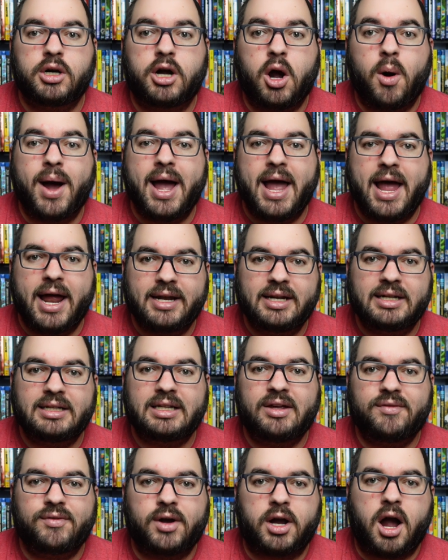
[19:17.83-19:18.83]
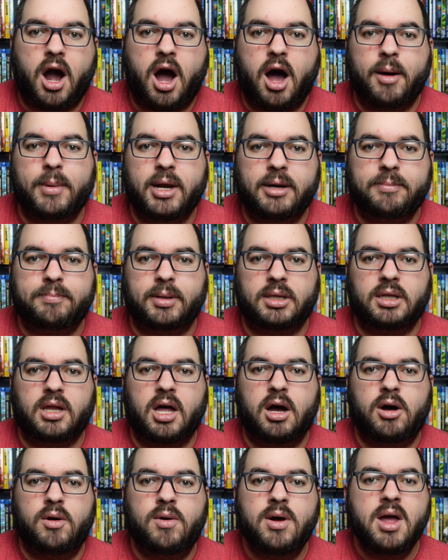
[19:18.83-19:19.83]
go ahead and leave a comment
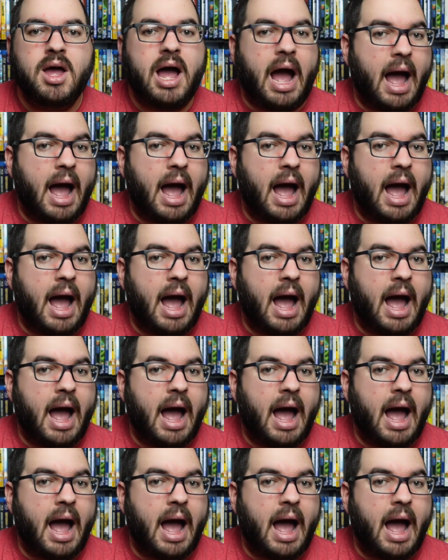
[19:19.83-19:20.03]
below.